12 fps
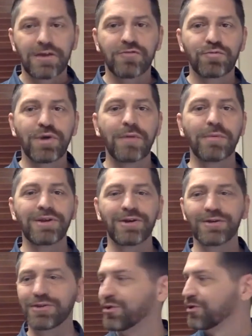you've
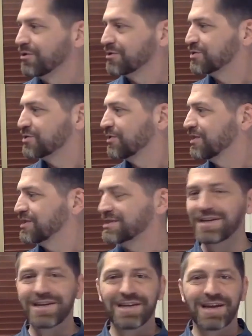probably heard the horror
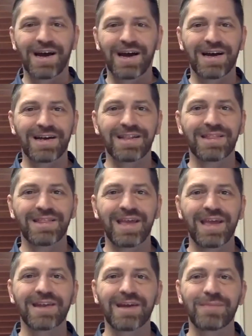stories.
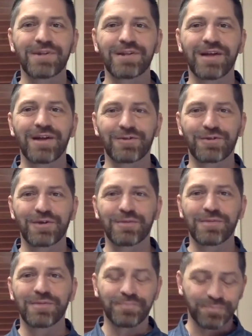They end up in a lot of
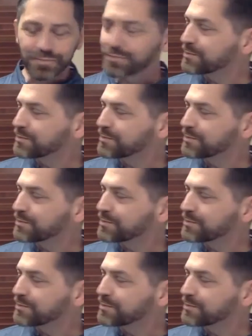trouble.